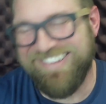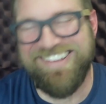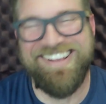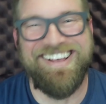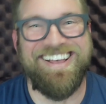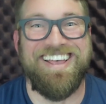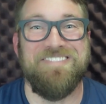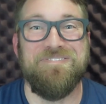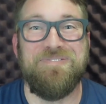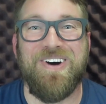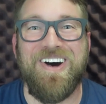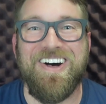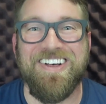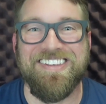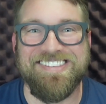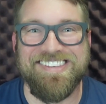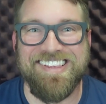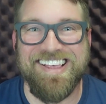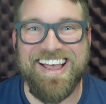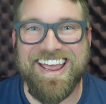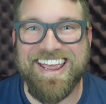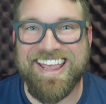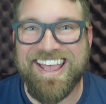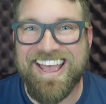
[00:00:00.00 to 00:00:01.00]
And Paul's
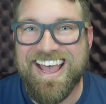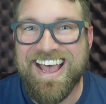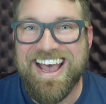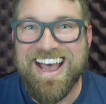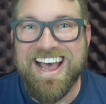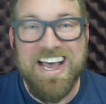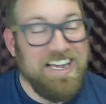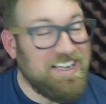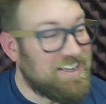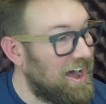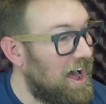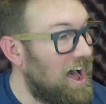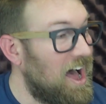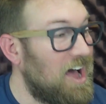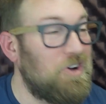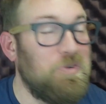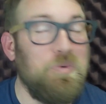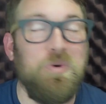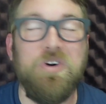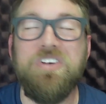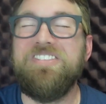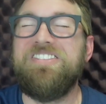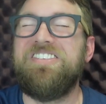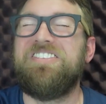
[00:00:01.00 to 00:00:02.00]
like, "God
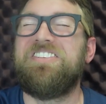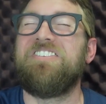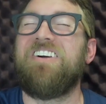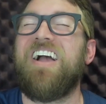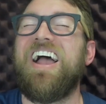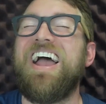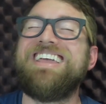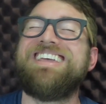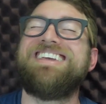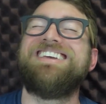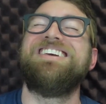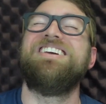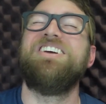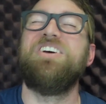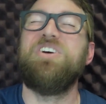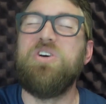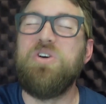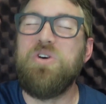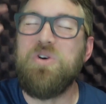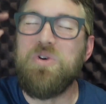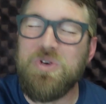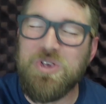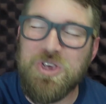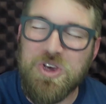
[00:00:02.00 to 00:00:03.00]
will strike you,